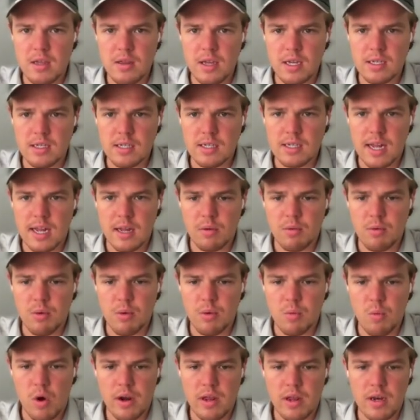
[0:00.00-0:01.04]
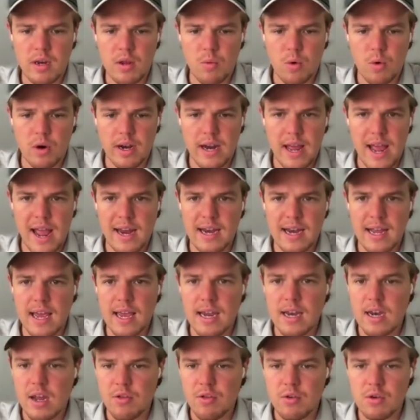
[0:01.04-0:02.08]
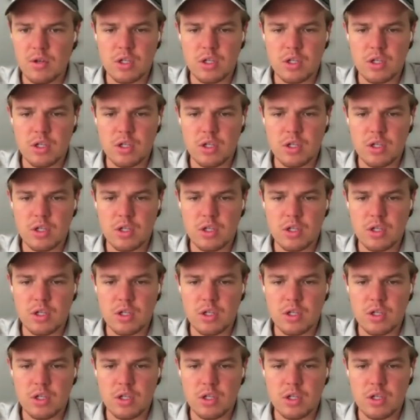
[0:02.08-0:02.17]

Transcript: That's exactly what we wanted. We're gonna add another